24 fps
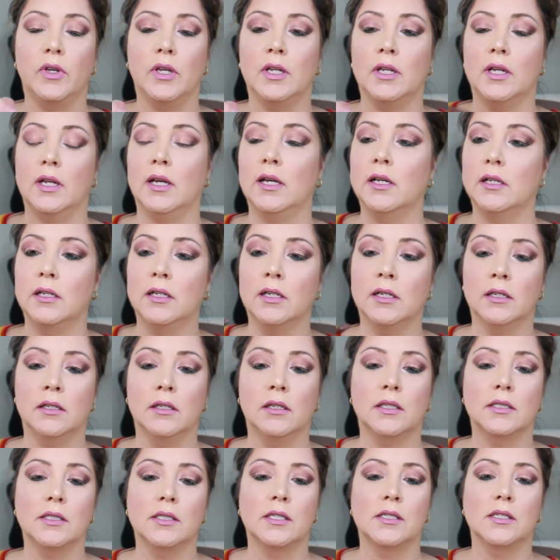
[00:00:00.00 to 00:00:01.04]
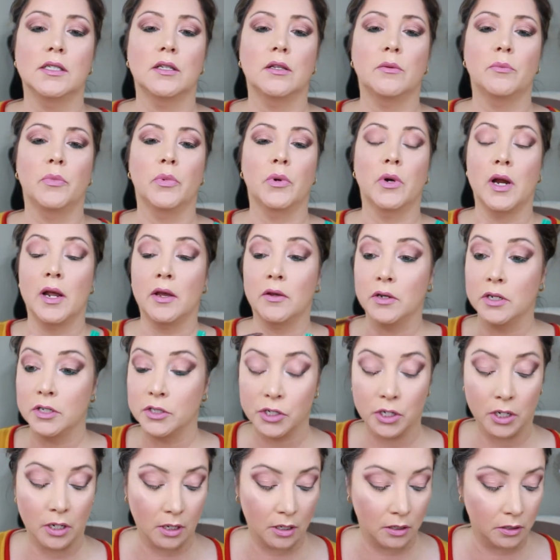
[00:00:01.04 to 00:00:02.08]
in Ella. This is the
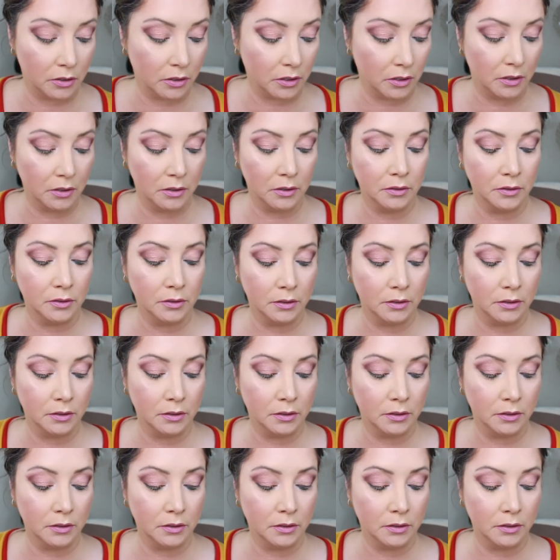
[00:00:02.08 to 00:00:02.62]
brownish color.